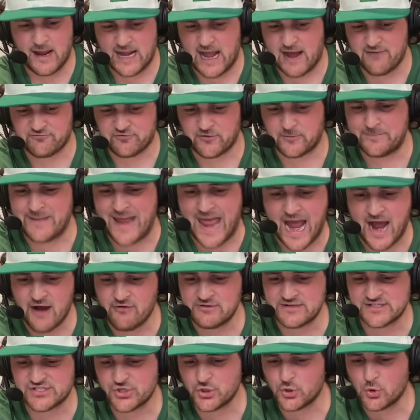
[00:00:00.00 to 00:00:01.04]
I got from
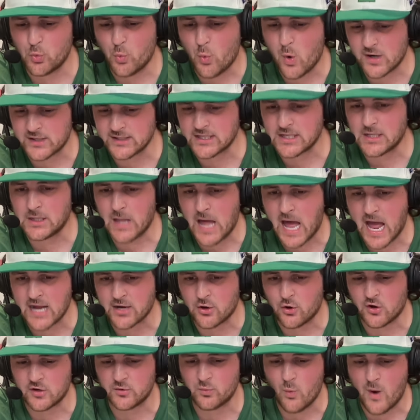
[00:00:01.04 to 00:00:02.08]
now until one
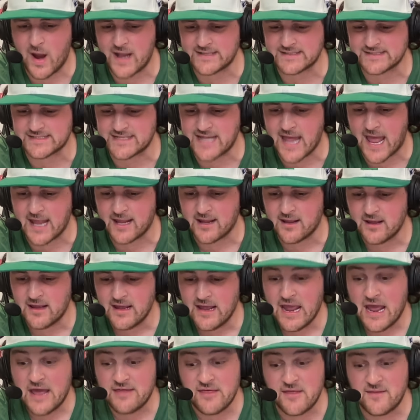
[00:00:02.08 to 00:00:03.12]
o'clock on Wednesday.
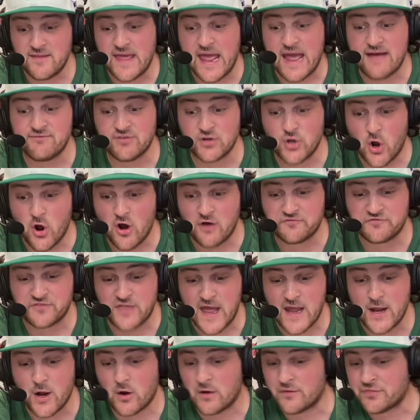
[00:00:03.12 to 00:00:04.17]
And then they have an off
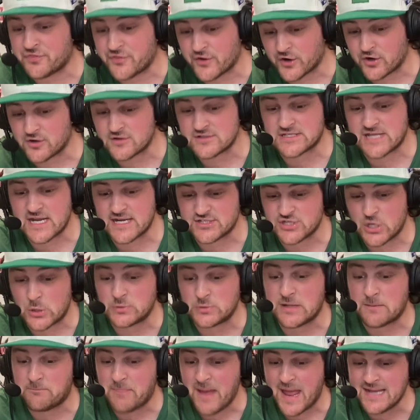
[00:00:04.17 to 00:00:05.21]
day on Thursday. So
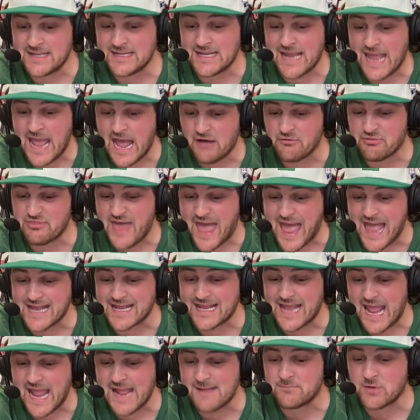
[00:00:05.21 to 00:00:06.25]
depending how that
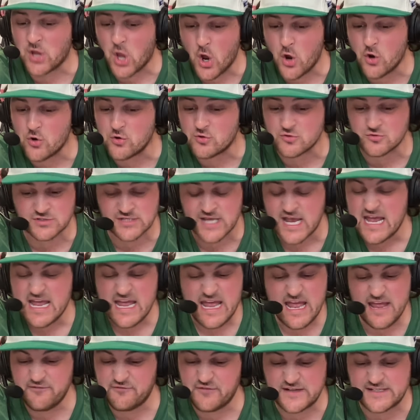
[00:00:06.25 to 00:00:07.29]
game goes,
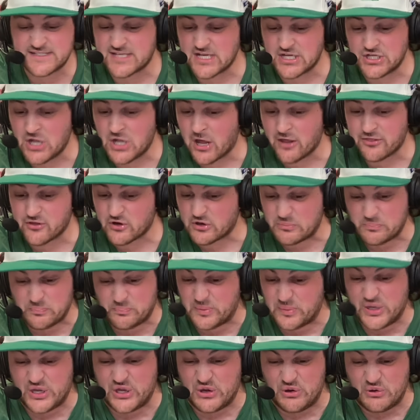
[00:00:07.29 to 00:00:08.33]
if it's another
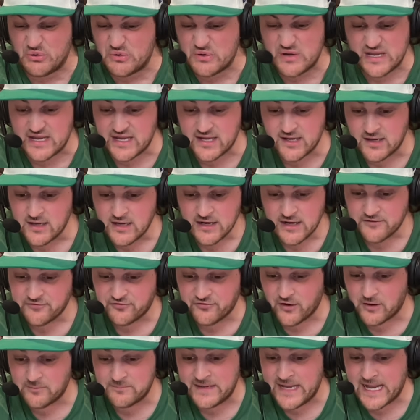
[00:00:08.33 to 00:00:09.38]
beauty
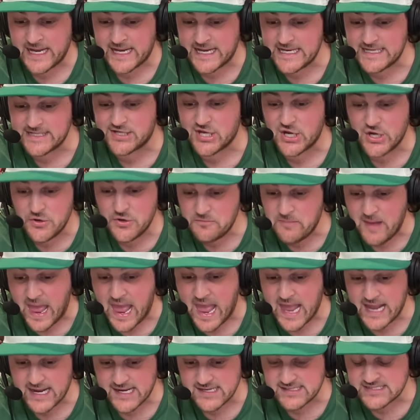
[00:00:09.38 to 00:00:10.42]
from Nicky Two
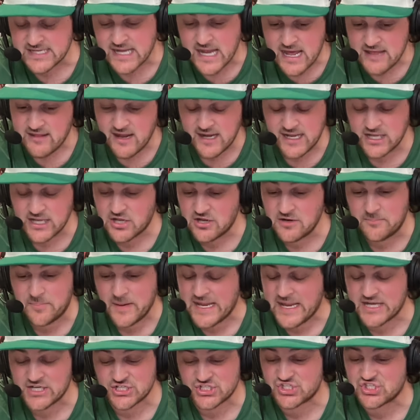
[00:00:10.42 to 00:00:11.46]
Bags, then it could
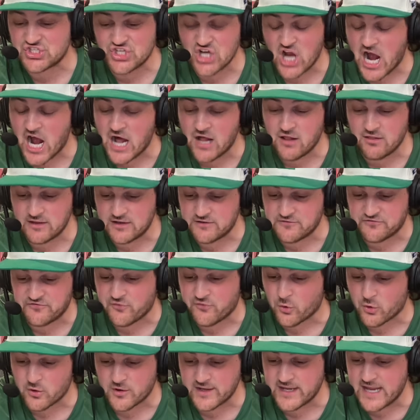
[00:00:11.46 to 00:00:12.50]
be a solid
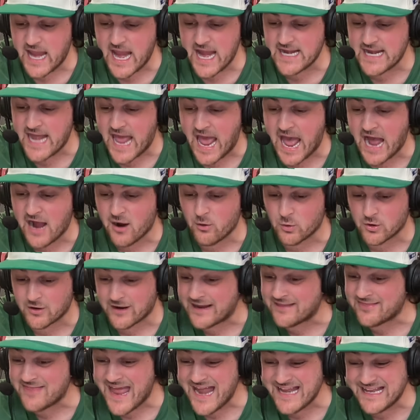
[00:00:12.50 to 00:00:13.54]
forty-eight hour
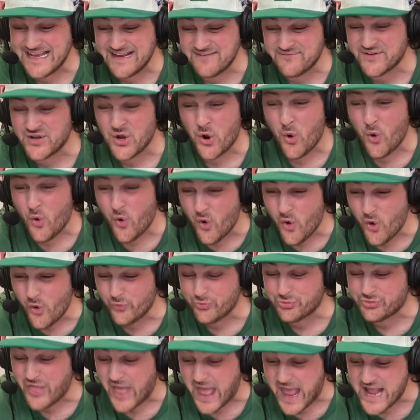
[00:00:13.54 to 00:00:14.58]
and then even
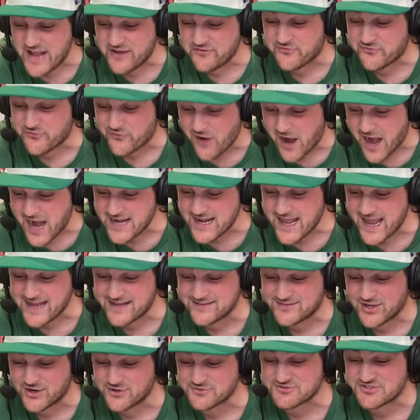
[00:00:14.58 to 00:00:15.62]
all day Friday
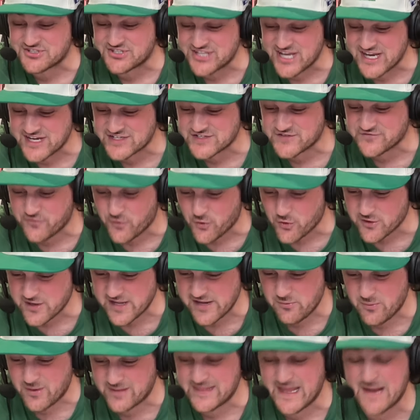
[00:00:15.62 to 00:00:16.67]
until six
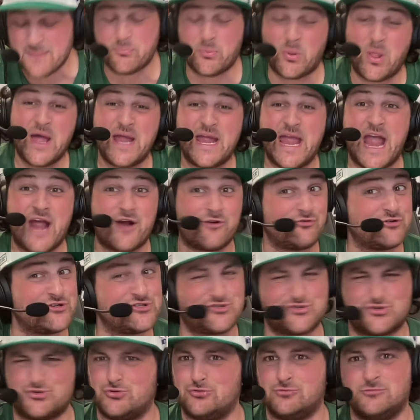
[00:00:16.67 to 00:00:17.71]
forty when they play
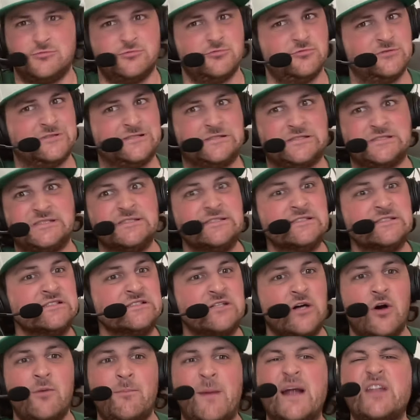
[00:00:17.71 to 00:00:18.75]
Arizona.
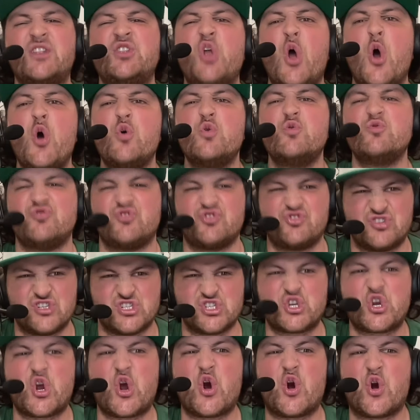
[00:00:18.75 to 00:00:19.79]
Oh, my toes
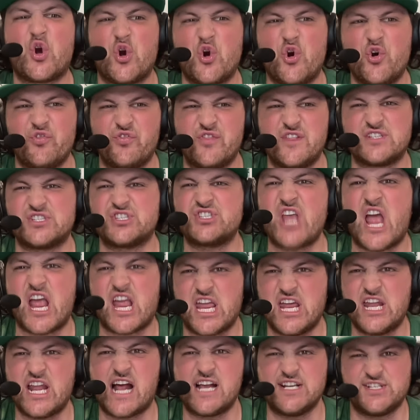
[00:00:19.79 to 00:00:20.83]
just curled the
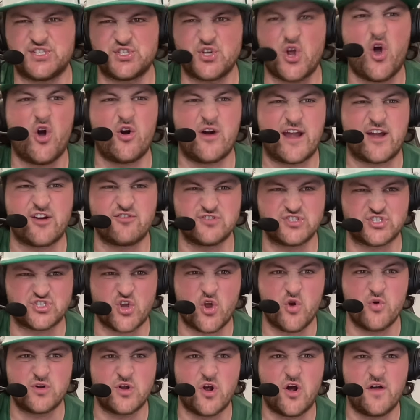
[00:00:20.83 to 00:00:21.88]
second I saw
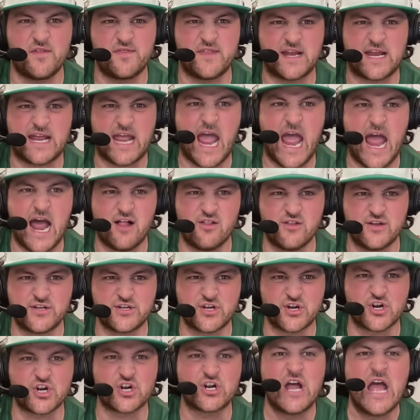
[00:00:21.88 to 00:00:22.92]
Arizona on the
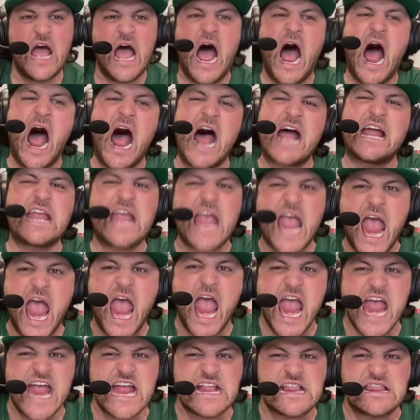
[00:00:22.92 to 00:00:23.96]
calendar. I
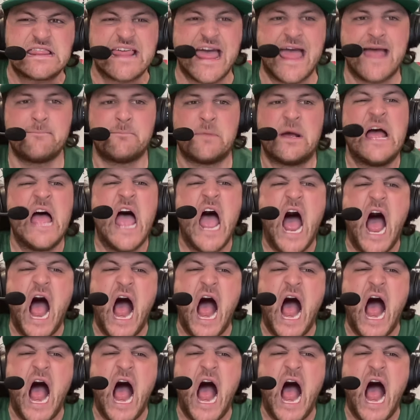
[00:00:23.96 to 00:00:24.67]
hate them.